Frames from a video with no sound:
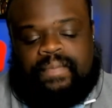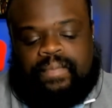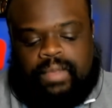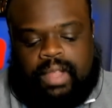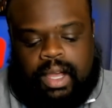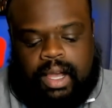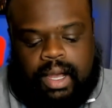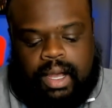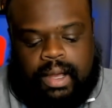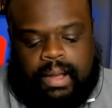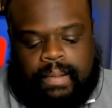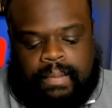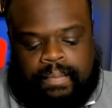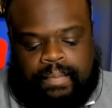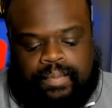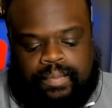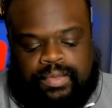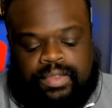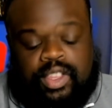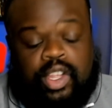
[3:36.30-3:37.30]
um,
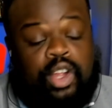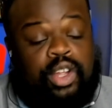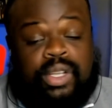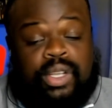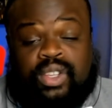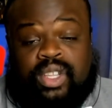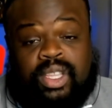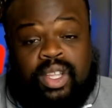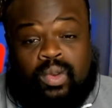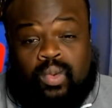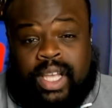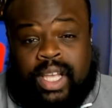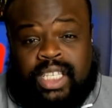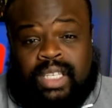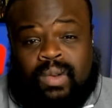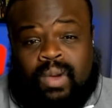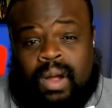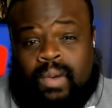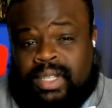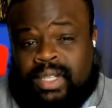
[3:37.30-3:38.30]
their their
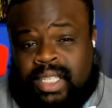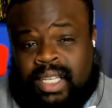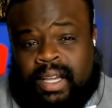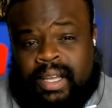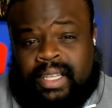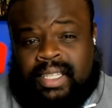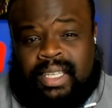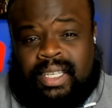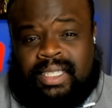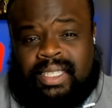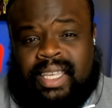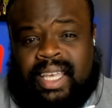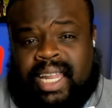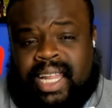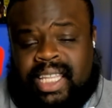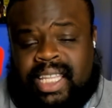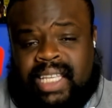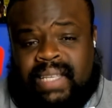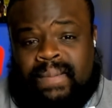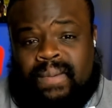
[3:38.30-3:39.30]
restaurant wasn't going to succeed
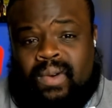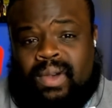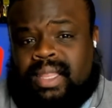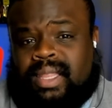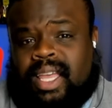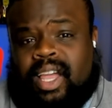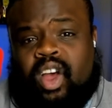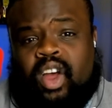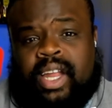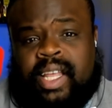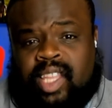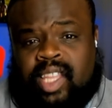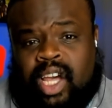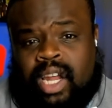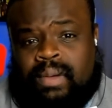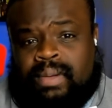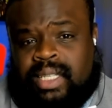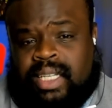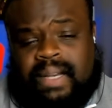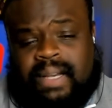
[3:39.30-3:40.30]
at this point. They already thought
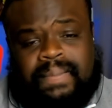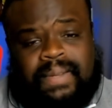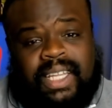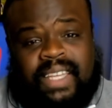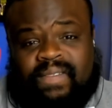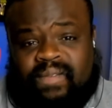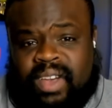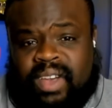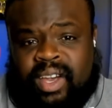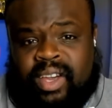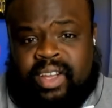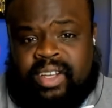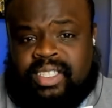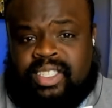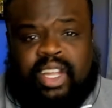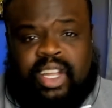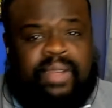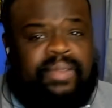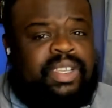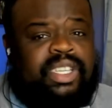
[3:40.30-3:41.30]
it was a complete failure,
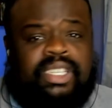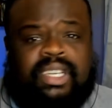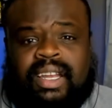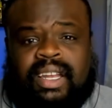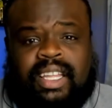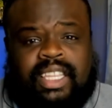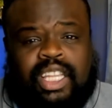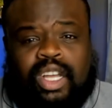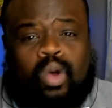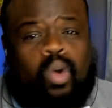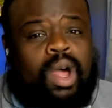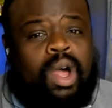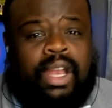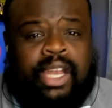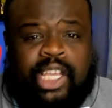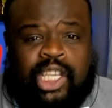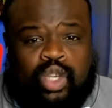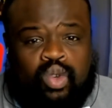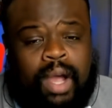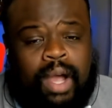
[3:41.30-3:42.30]
so they were just going to let the
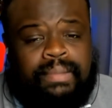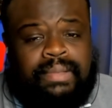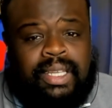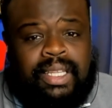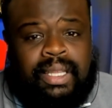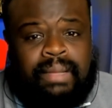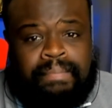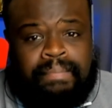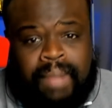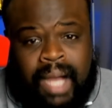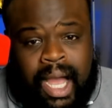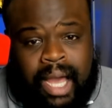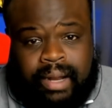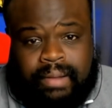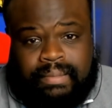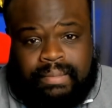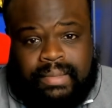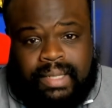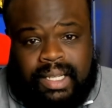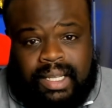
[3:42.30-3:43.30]
quality drop to the
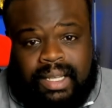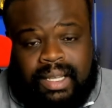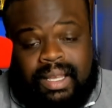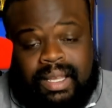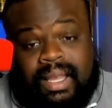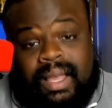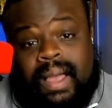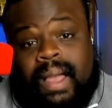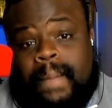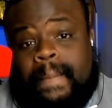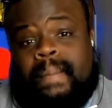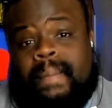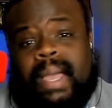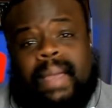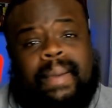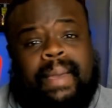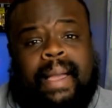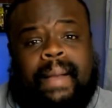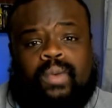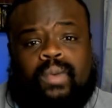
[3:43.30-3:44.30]
bottom. But
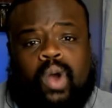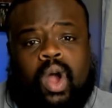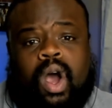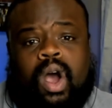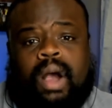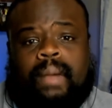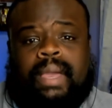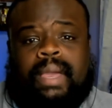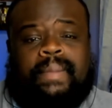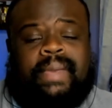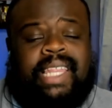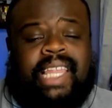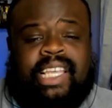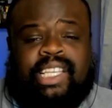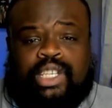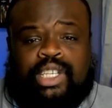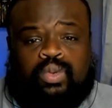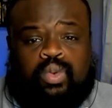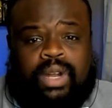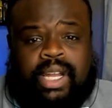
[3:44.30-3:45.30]
maybe I'm wrong. Maybe they
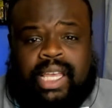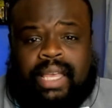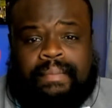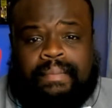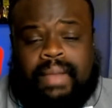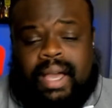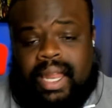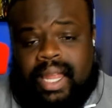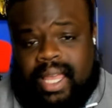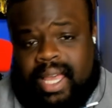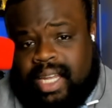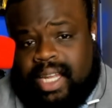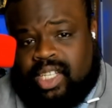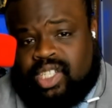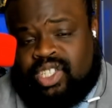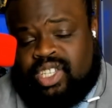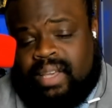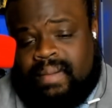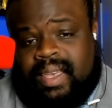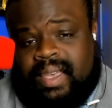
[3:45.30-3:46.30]
just want to get money out of
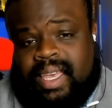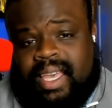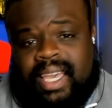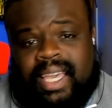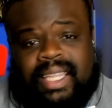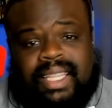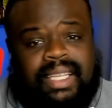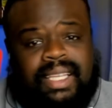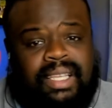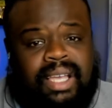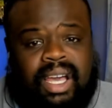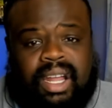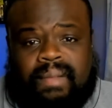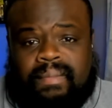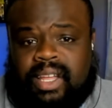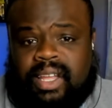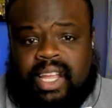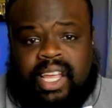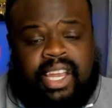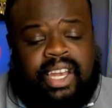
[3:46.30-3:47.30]
Jimmy and get this hundred
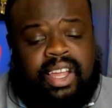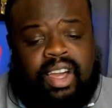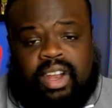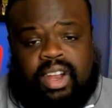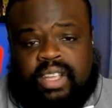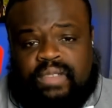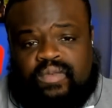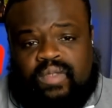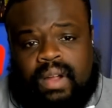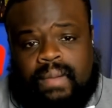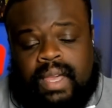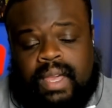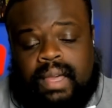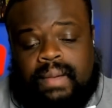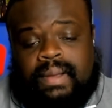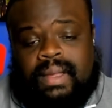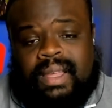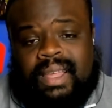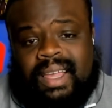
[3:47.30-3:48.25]
million dollars from him.